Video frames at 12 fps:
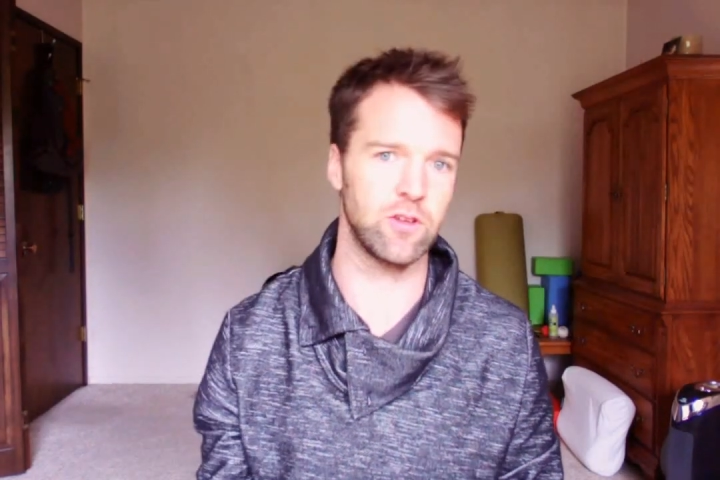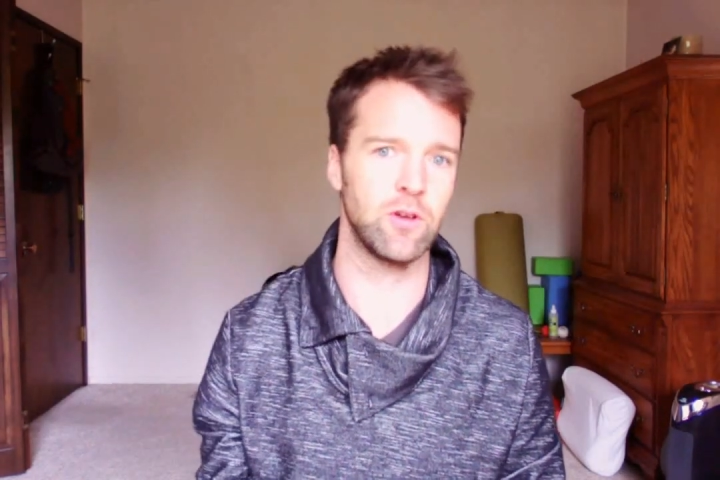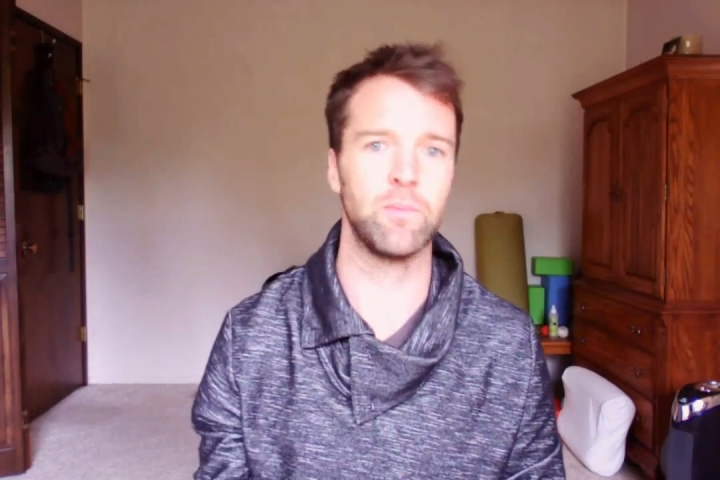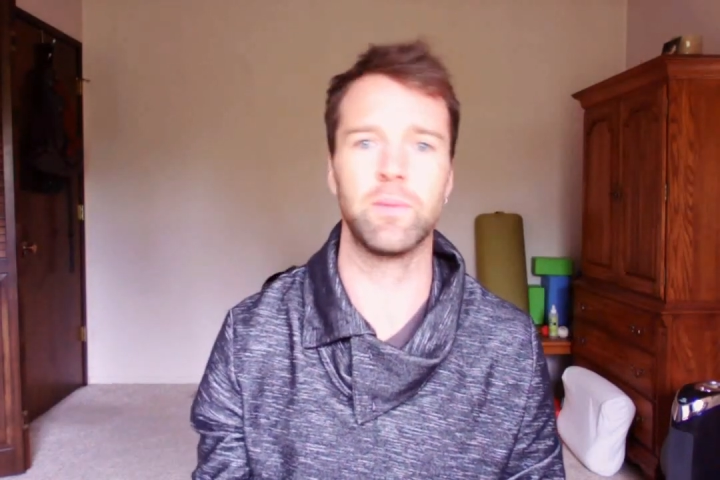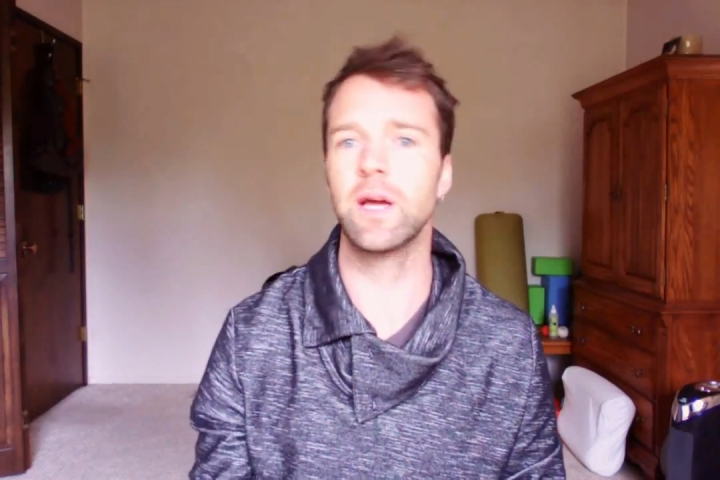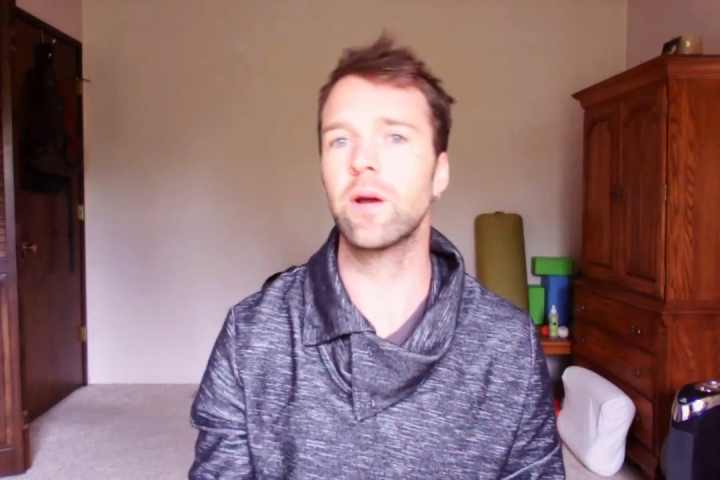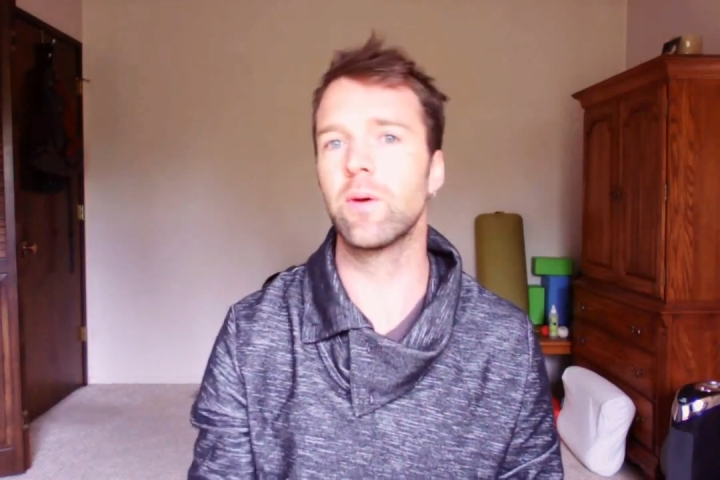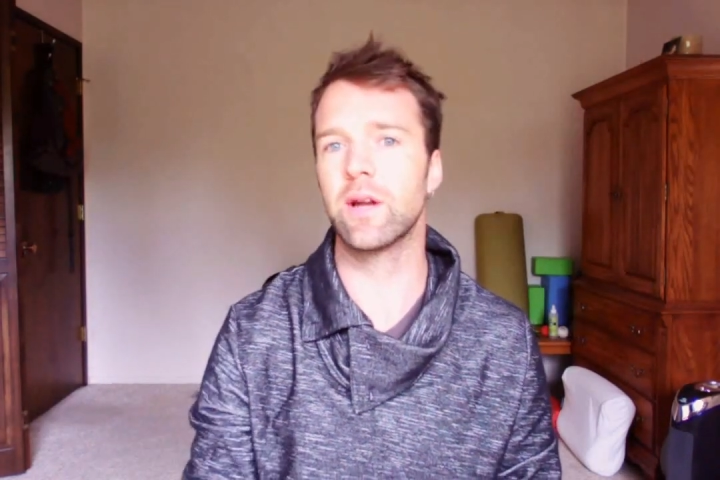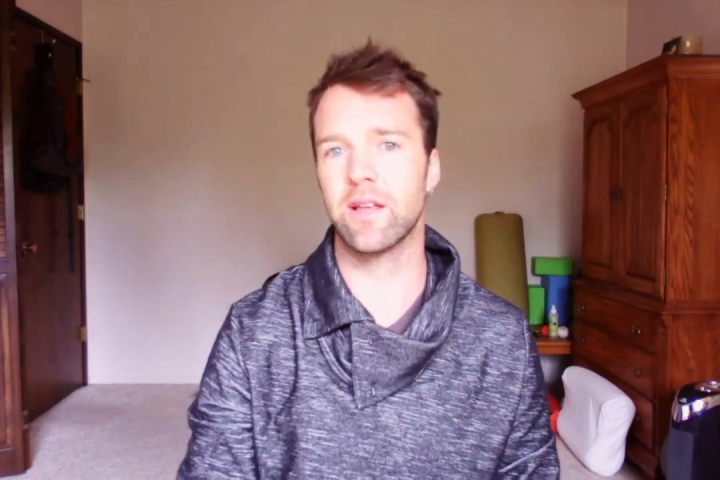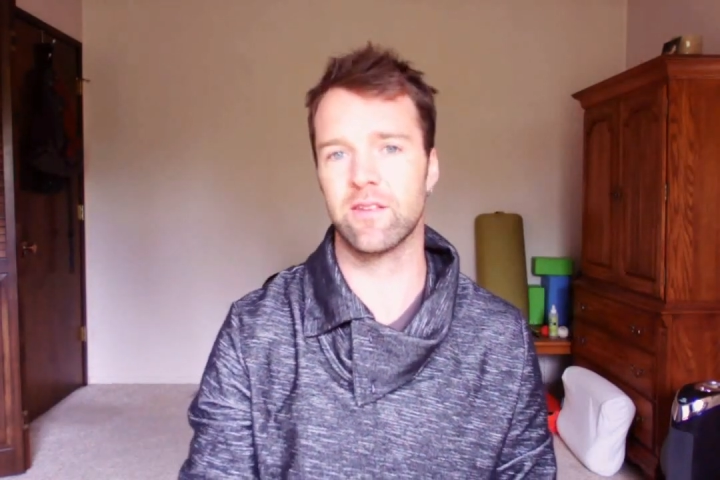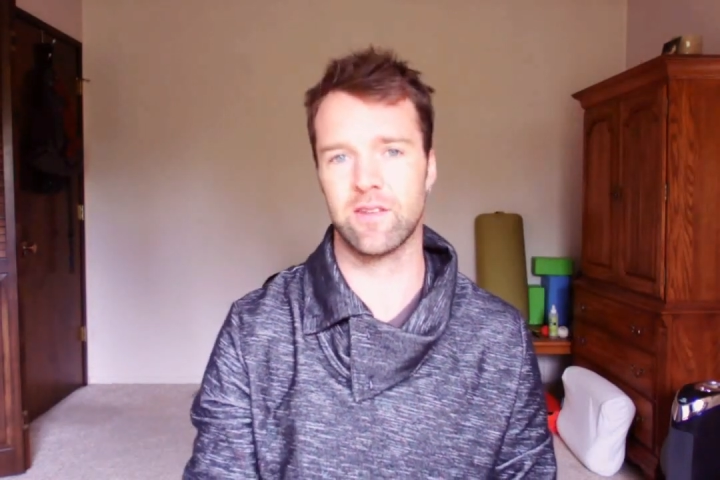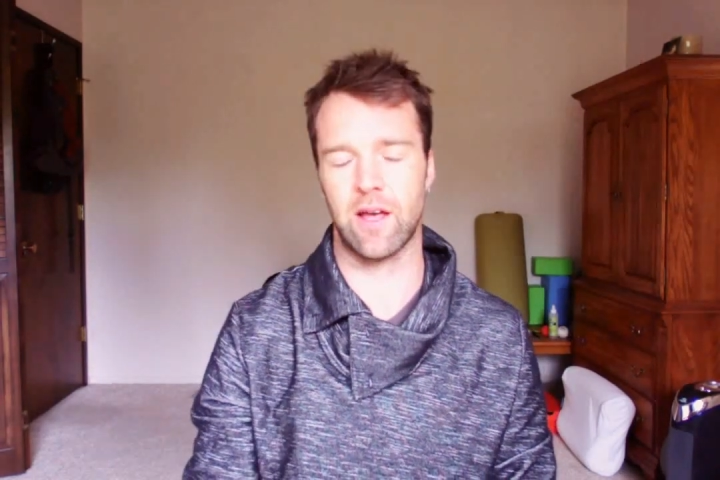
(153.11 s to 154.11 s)

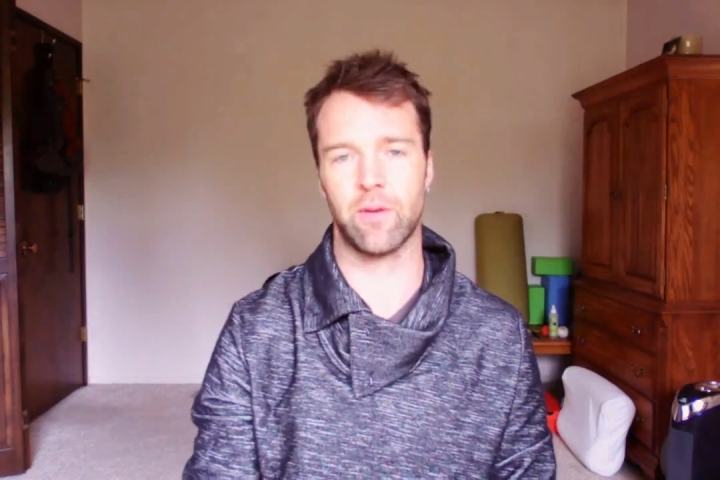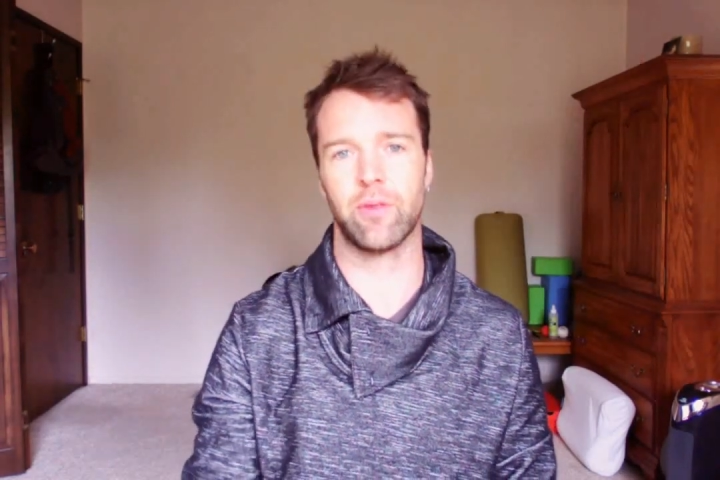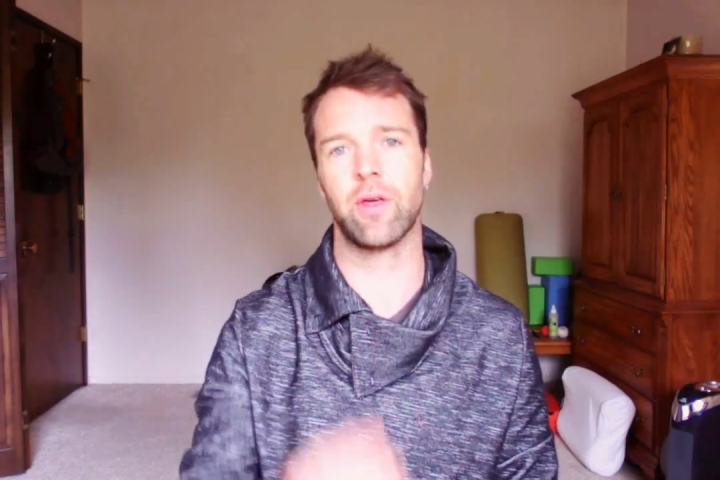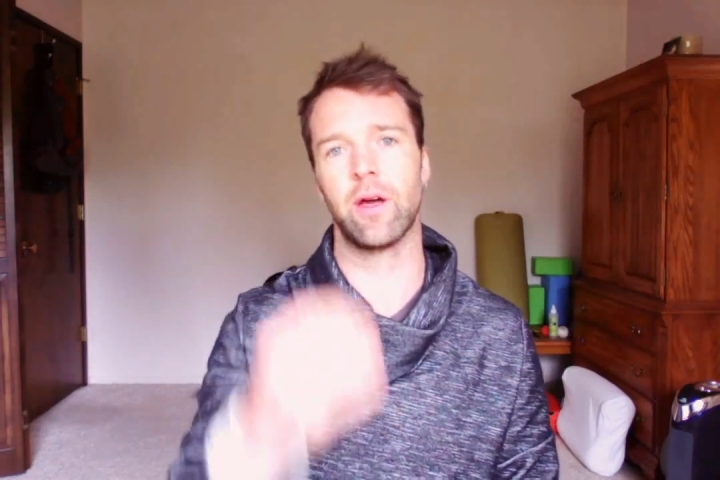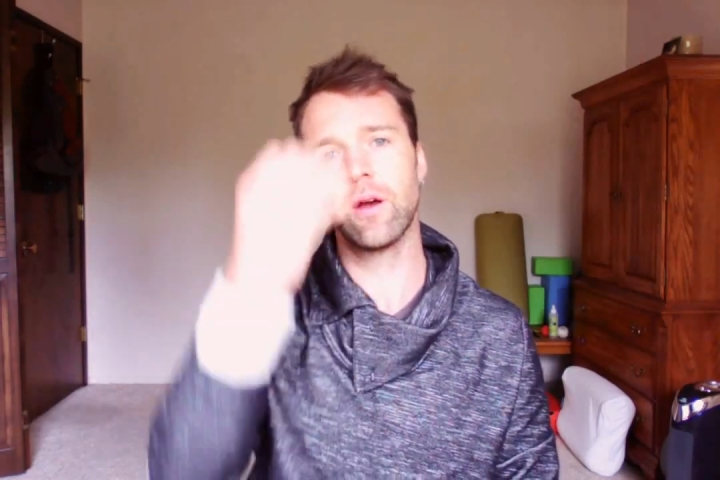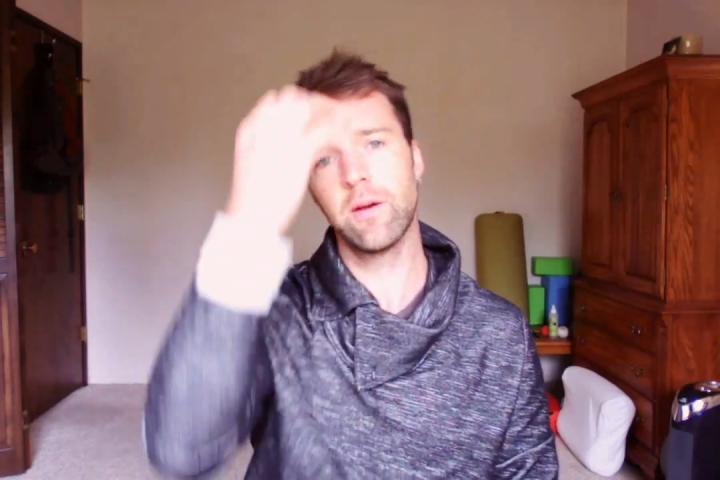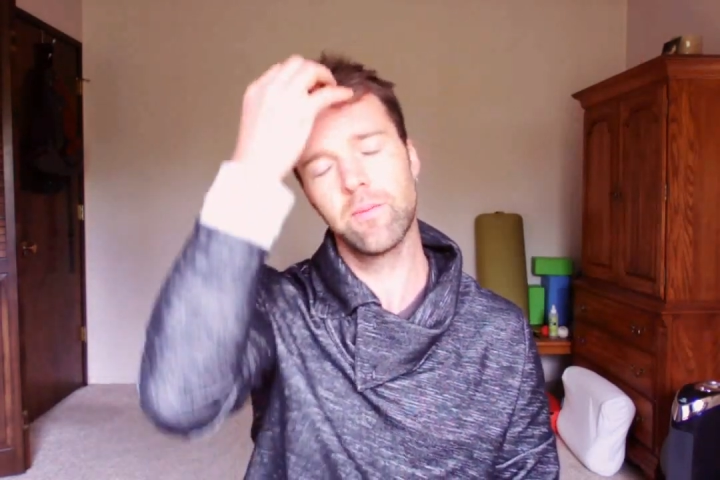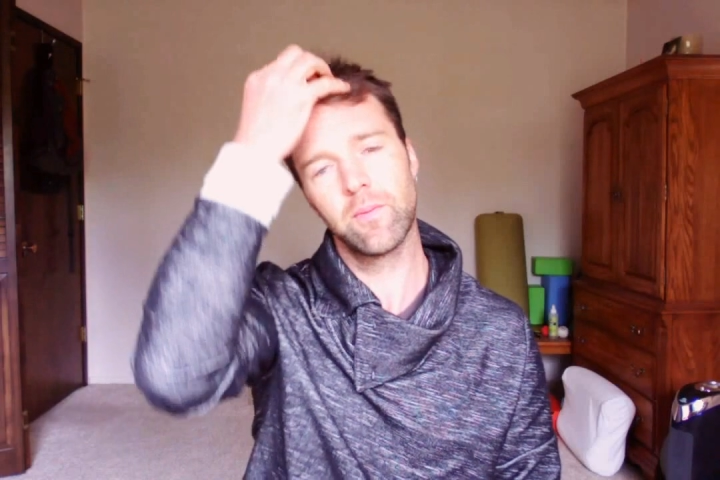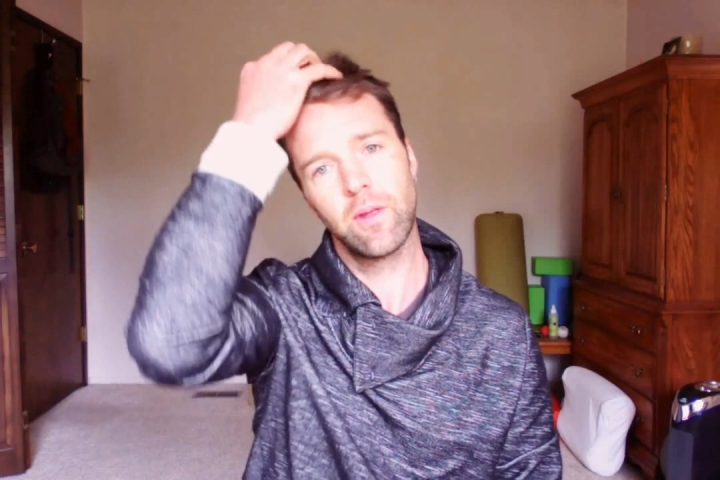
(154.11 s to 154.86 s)
ubiquitous out there.